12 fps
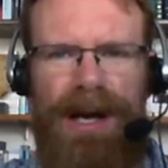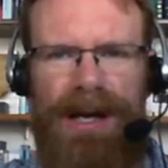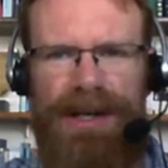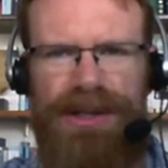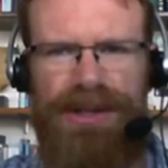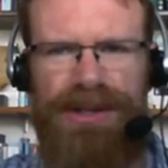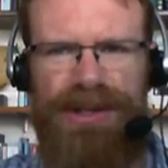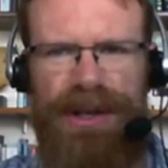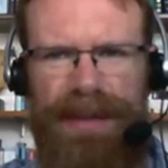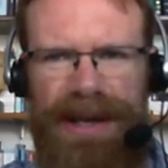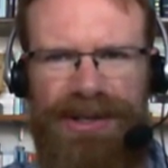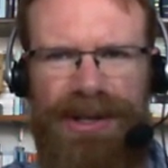Uh,
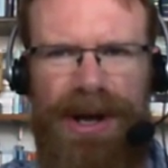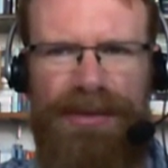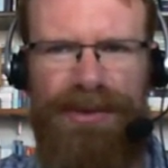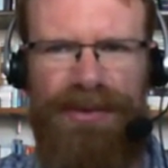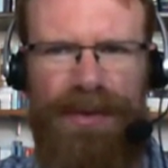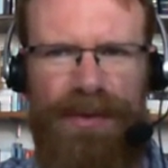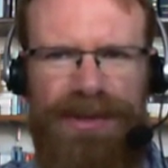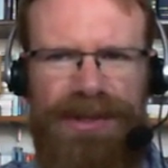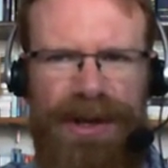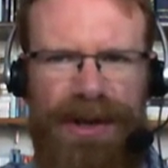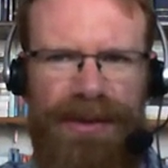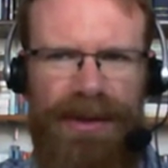some ancient authors
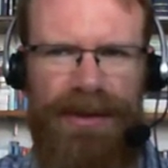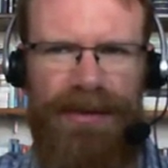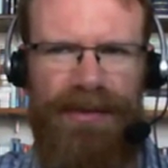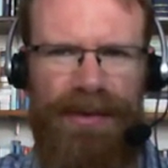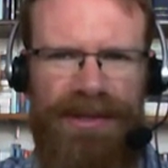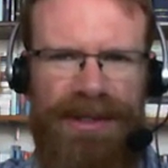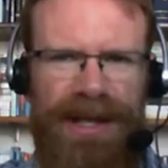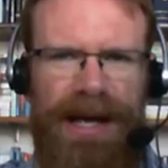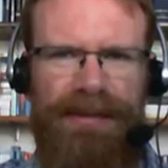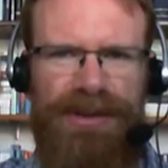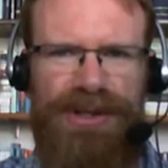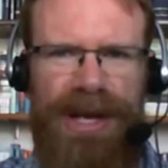focused on the first
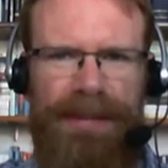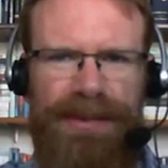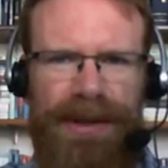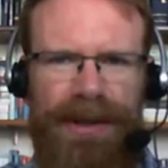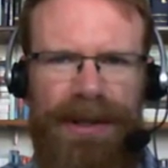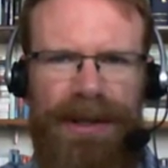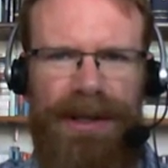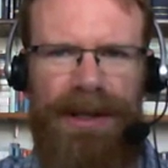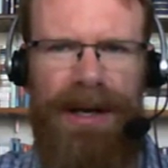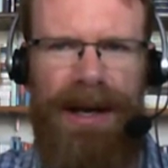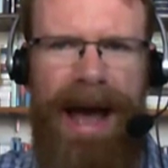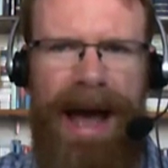line of the chapter,
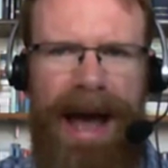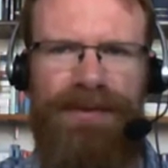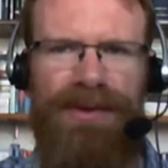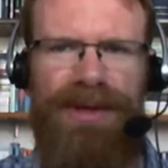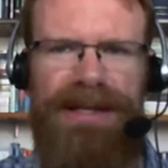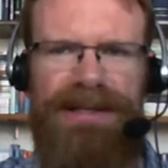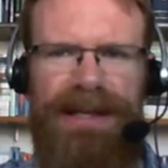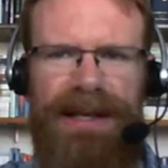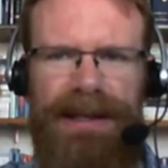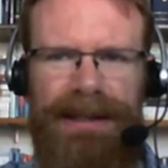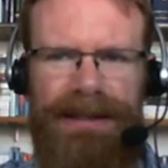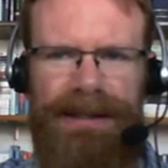uh, after these
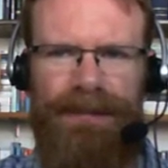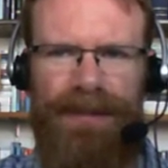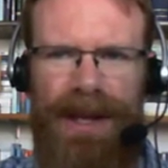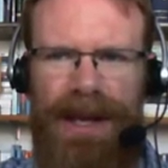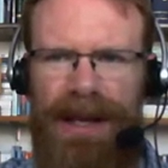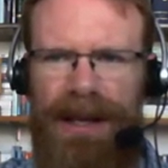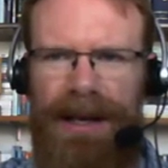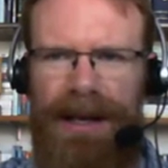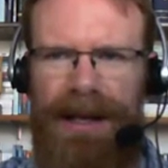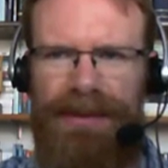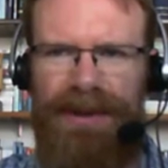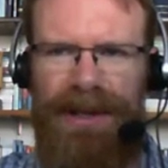things.
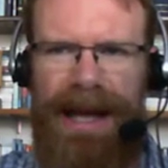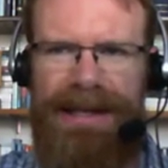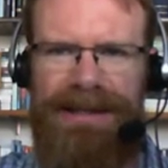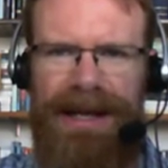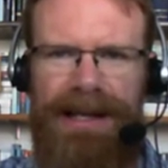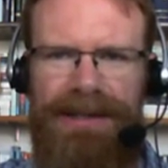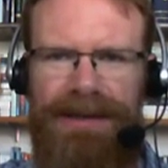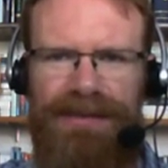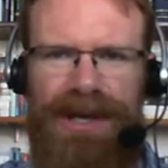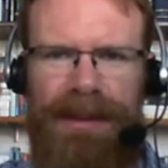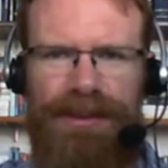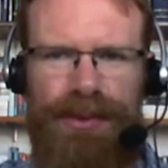Uh, in the last lines
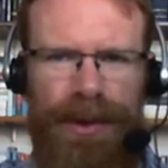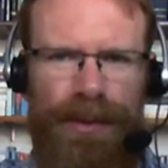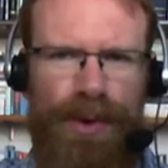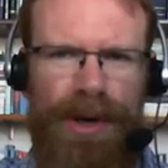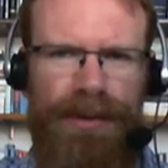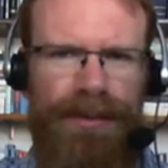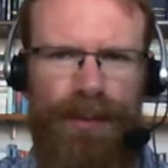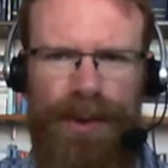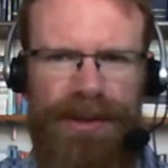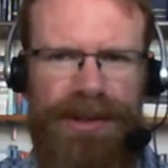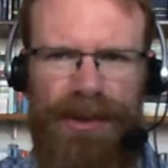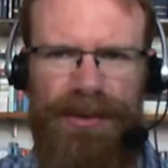of chapter 21,
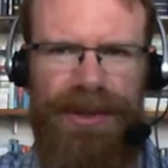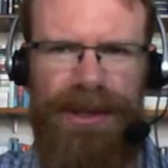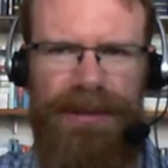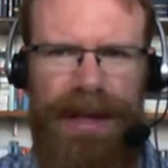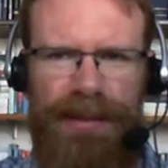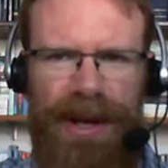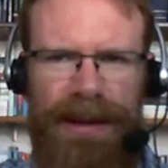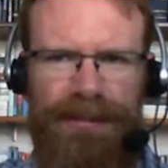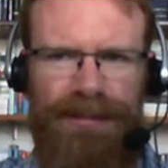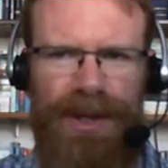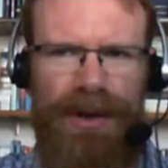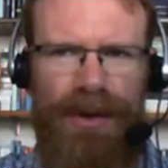we're told that
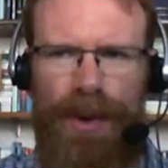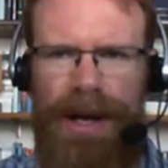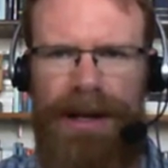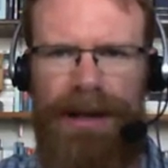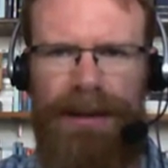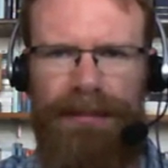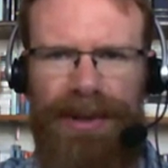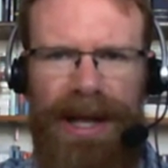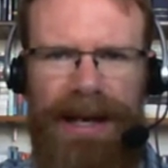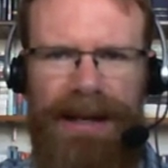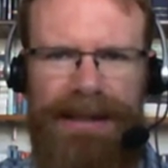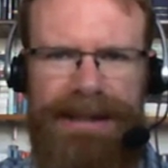Abraham dug a well and
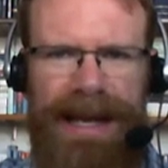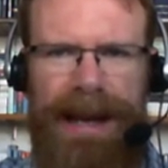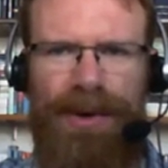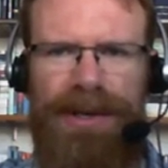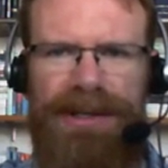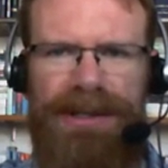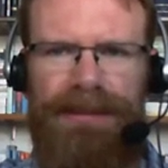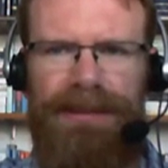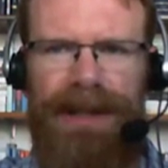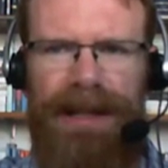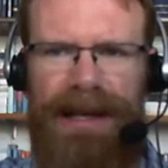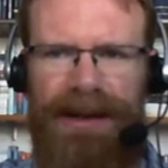planted a tamarisk
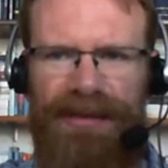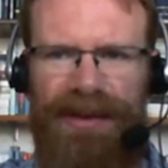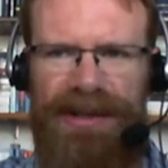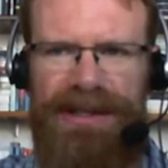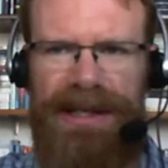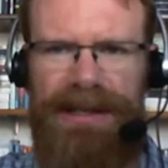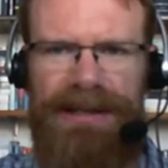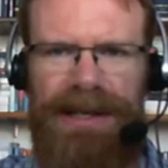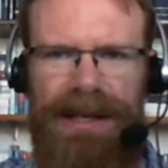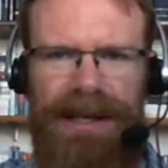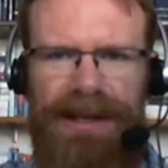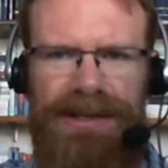in the land of the Philistines.
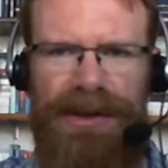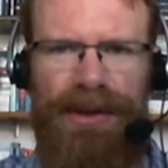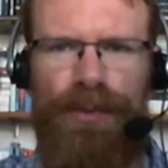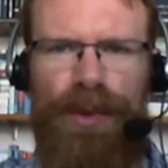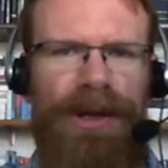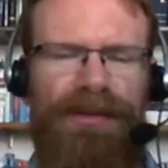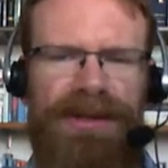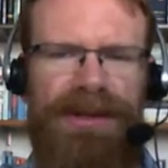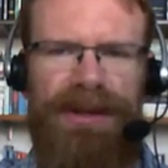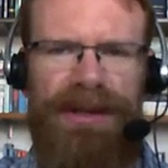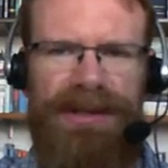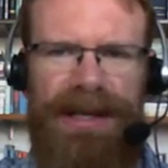There's nothing relevant
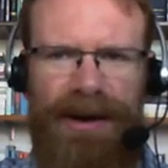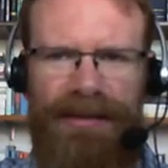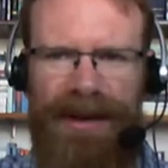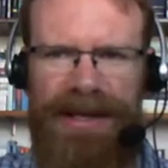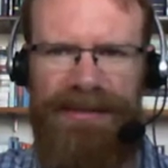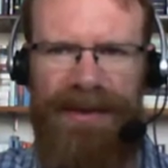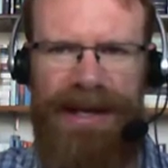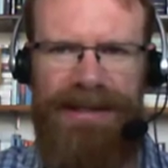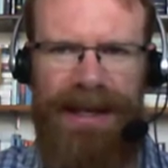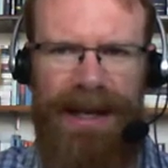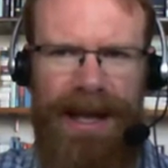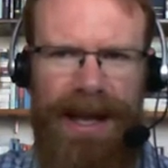to the sacrifice of
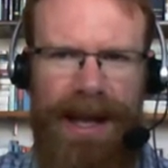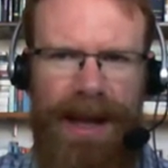Isaac.